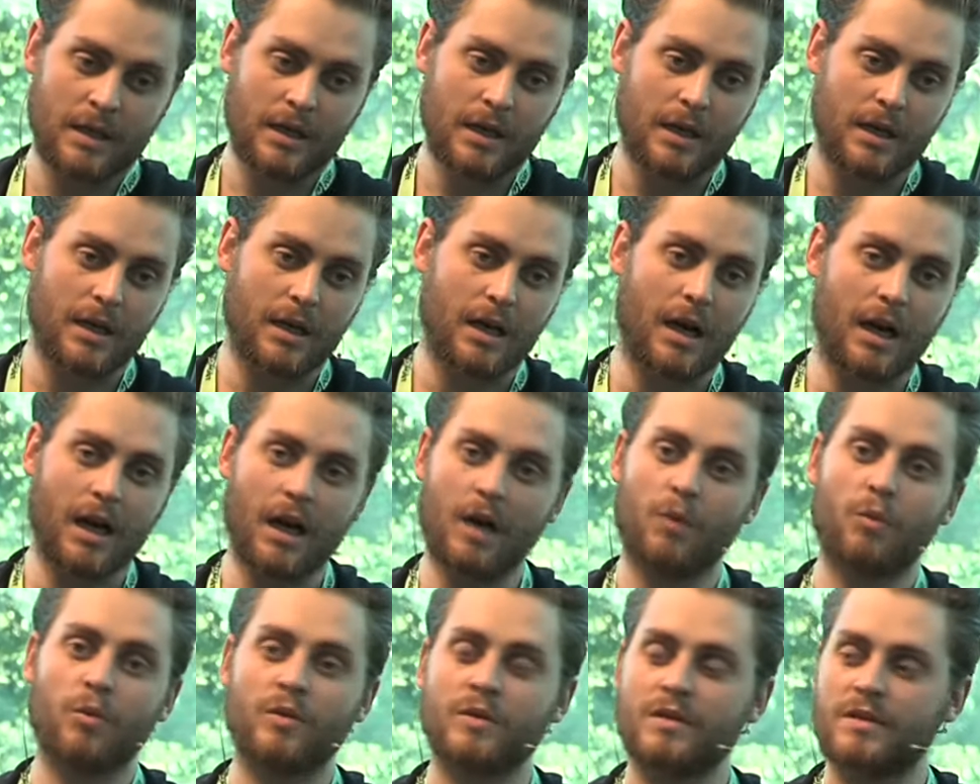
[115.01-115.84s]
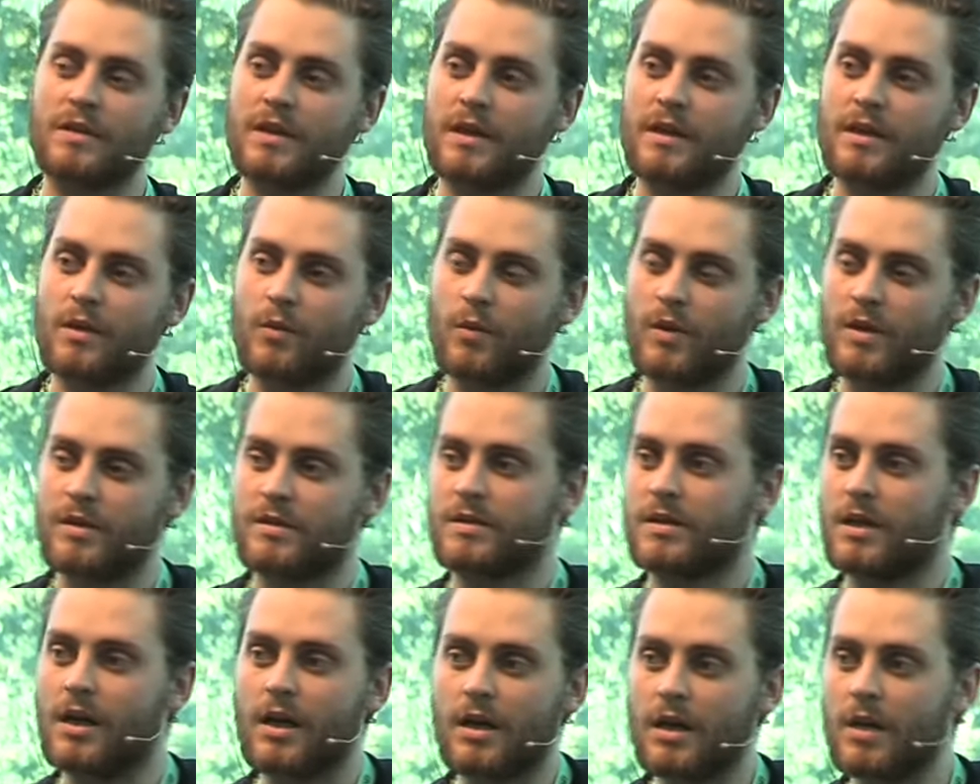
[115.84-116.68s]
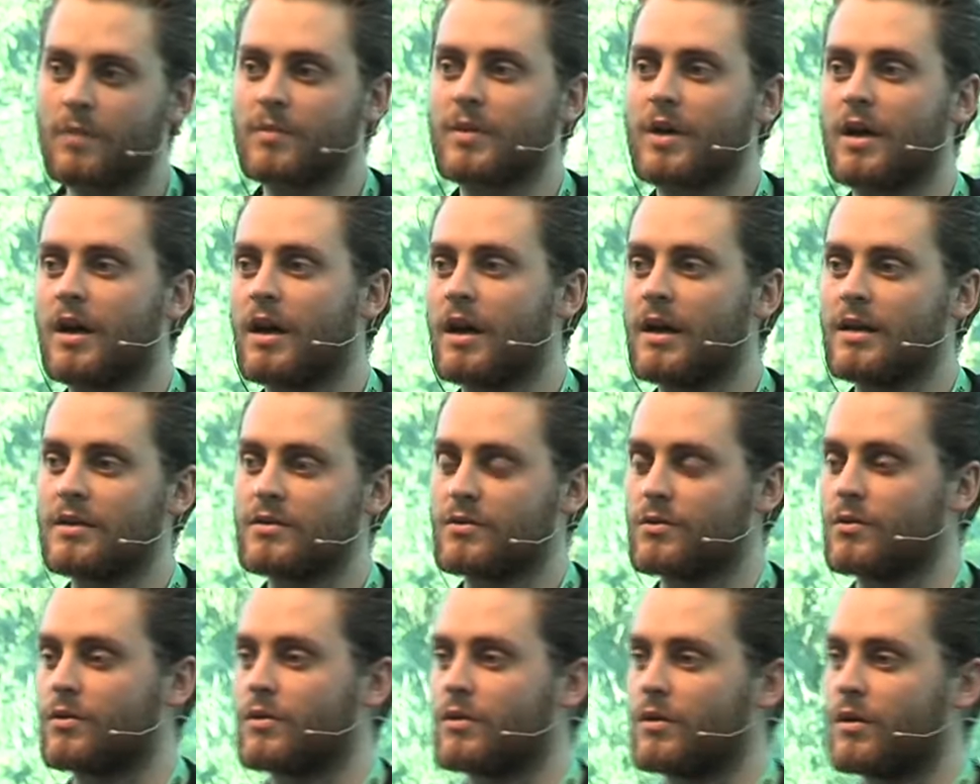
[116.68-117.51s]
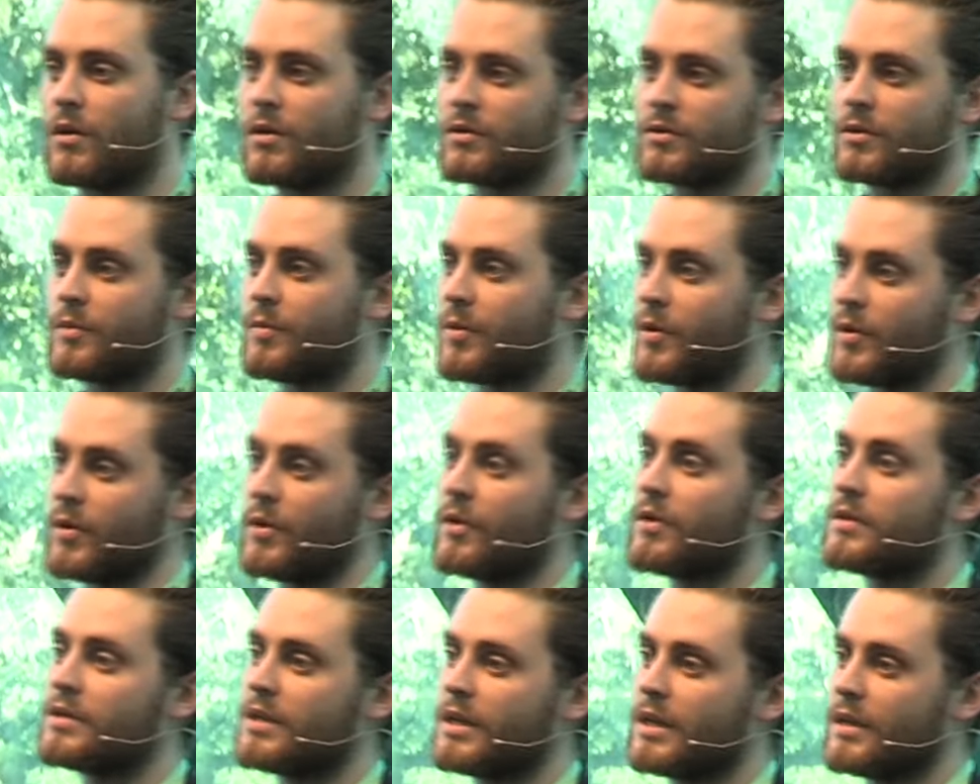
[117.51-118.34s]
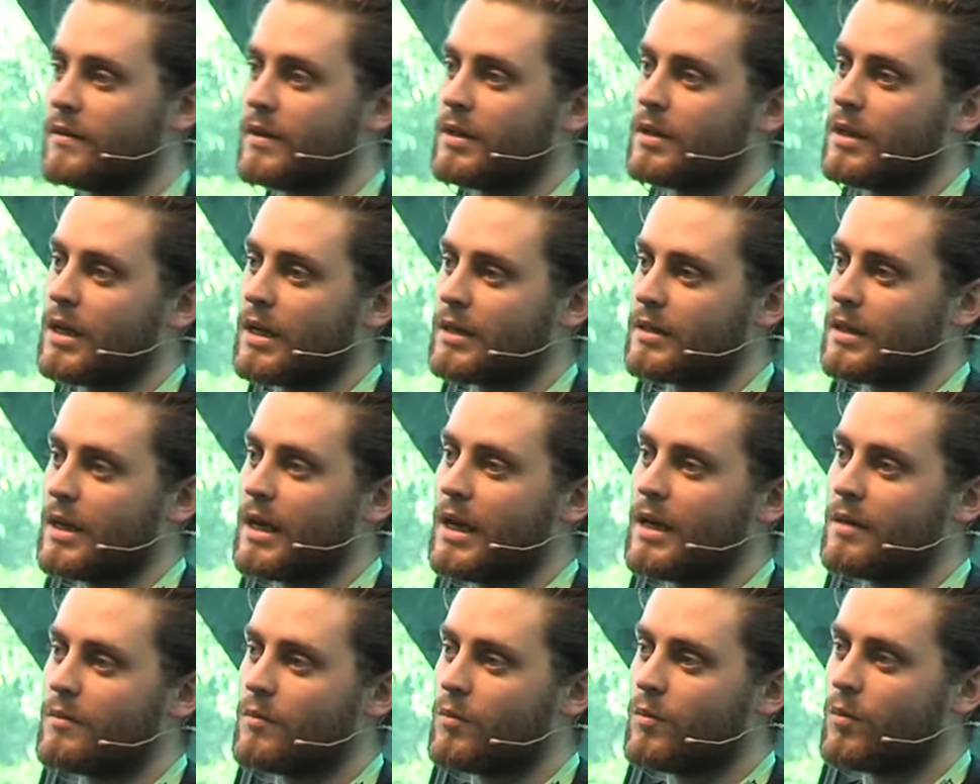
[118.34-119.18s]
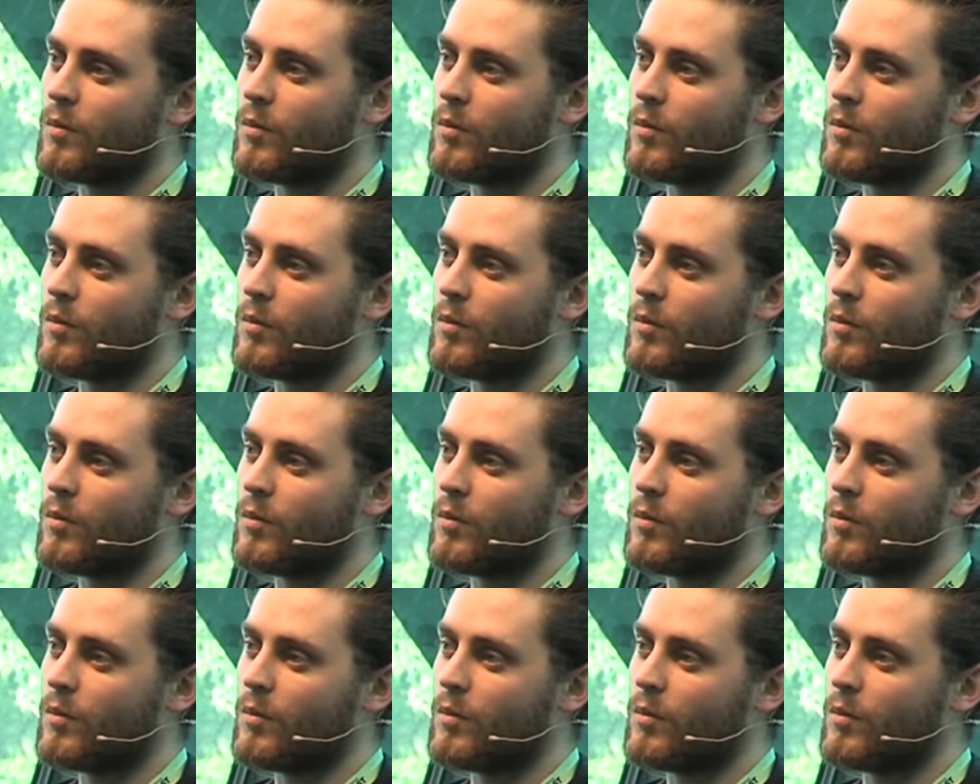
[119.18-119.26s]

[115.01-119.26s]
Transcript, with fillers: Uh, I wouldn't say that we're startup guys or entrepreneurs, anything like that.